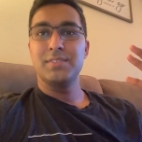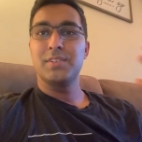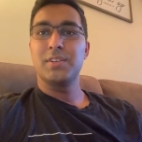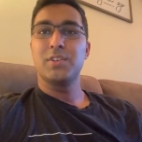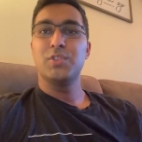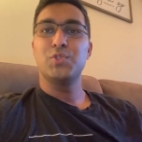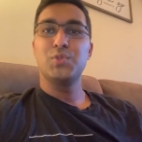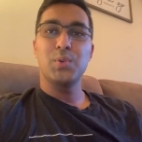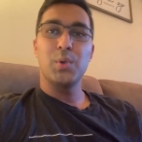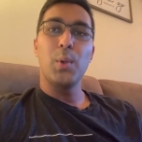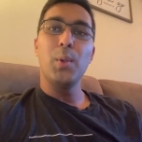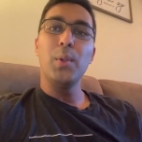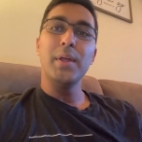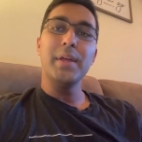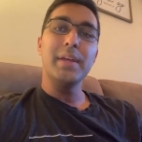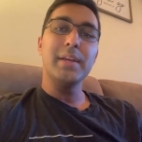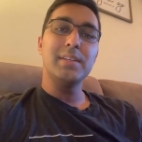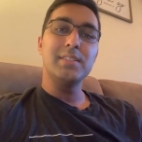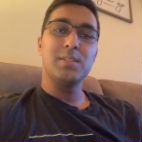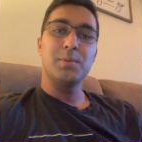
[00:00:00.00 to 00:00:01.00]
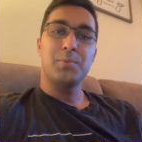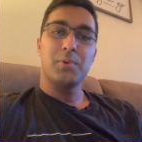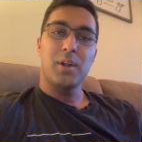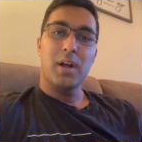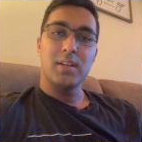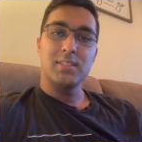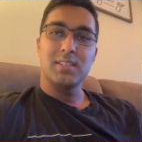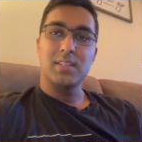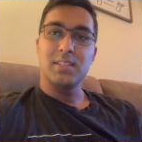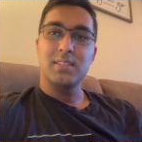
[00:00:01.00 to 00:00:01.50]
Controlling is a
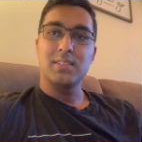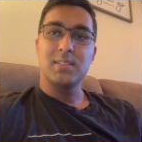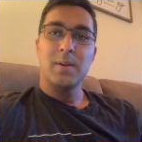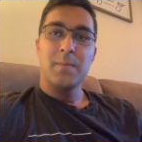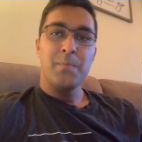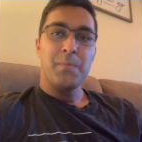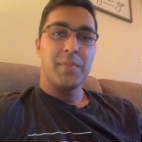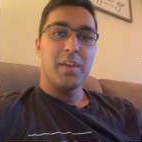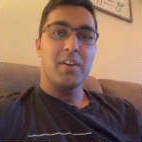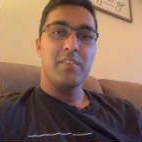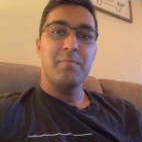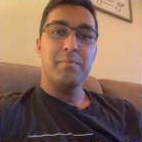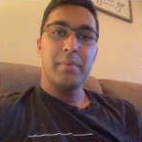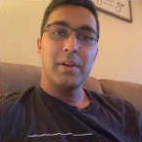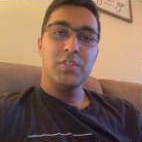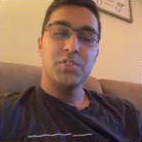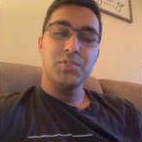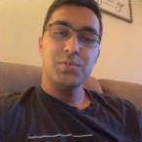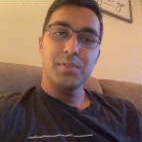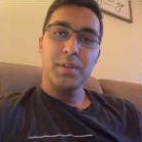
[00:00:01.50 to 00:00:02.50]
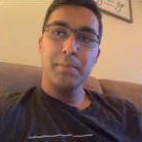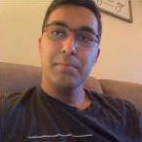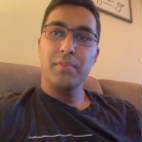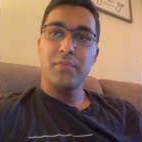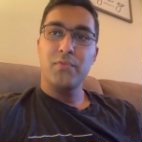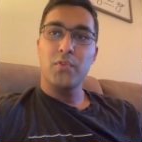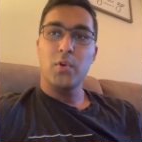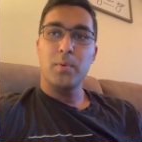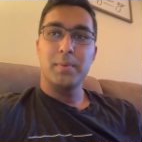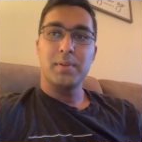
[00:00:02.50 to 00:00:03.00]
process of measuring
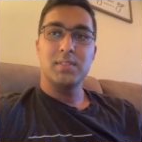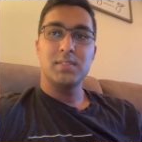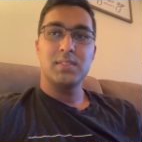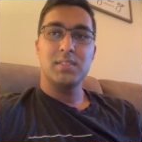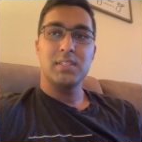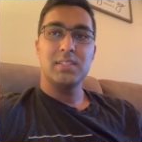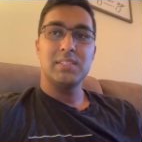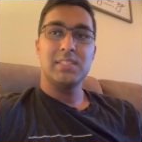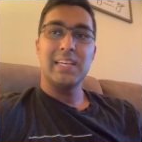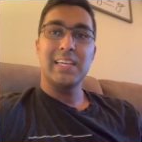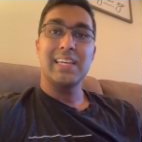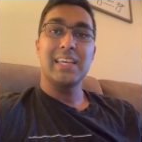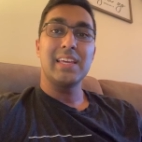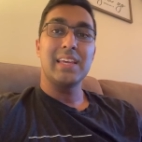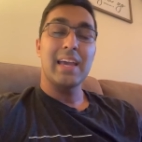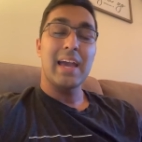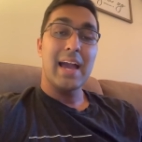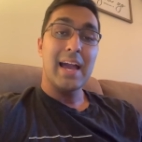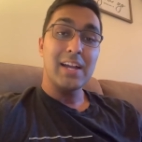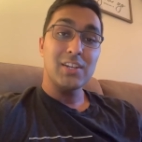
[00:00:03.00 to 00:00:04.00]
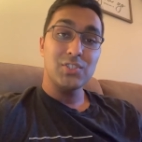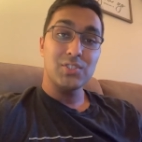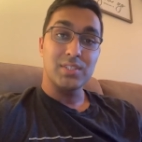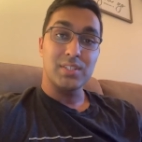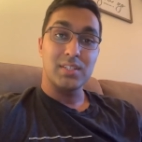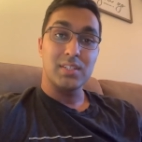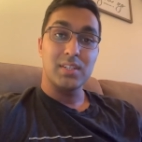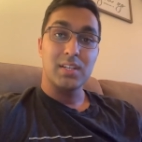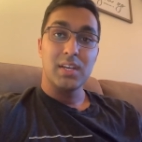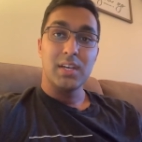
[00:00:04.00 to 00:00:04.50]
performance and taking
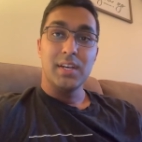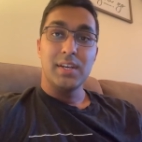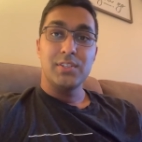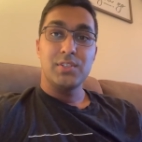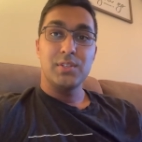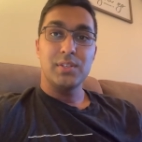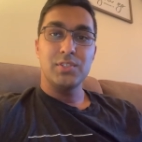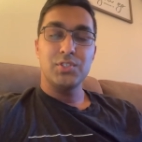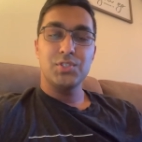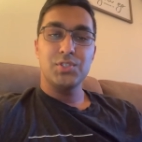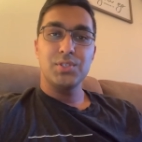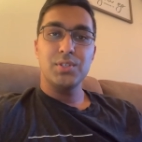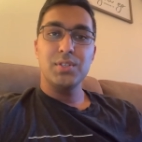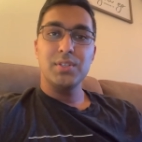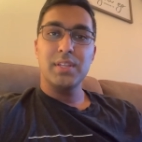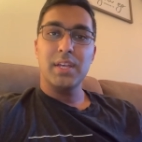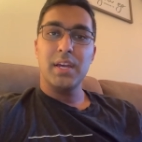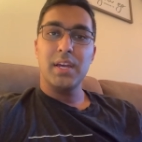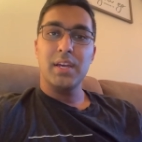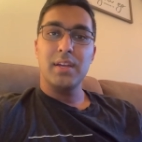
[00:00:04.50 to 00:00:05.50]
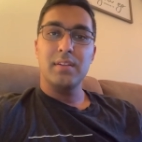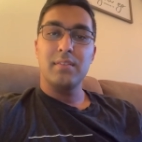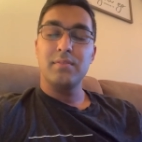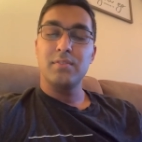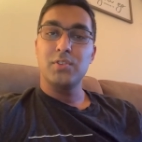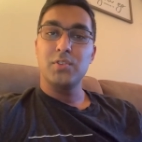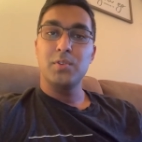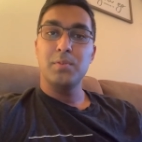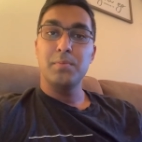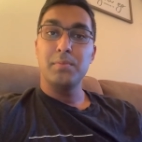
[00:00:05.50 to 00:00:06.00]
action to ensure that
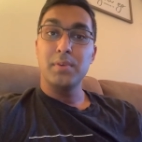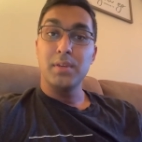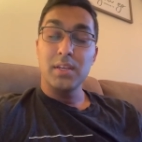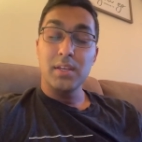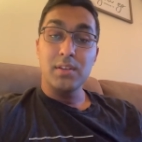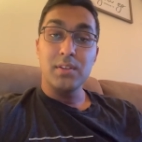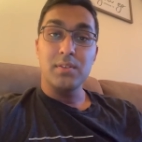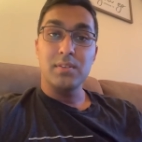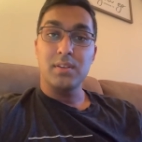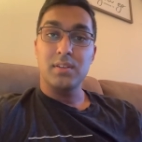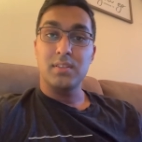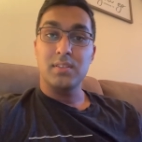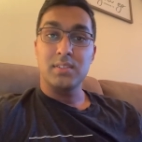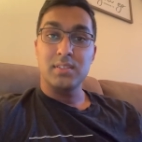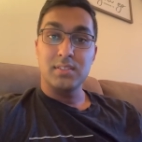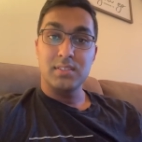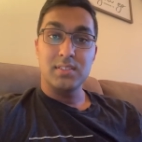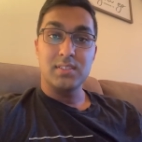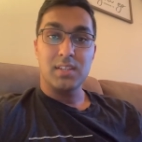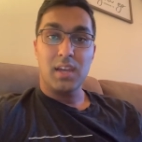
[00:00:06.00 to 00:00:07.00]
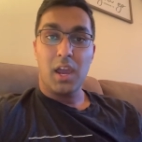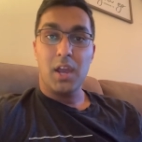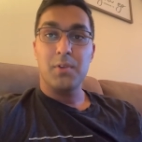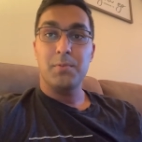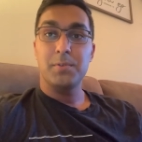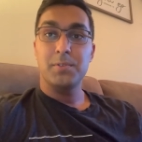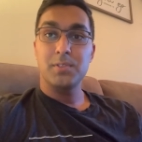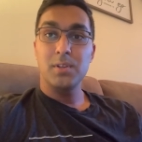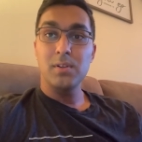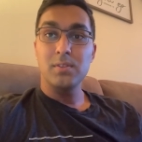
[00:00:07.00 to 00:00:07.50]
you meet your desired
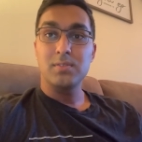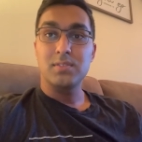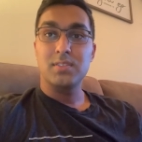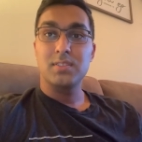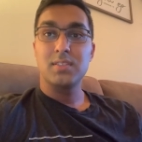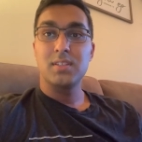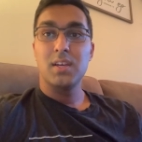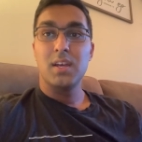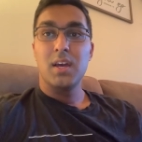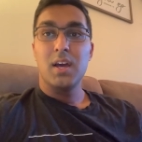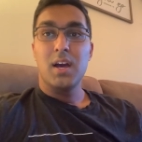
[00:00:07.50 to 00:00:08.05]
results.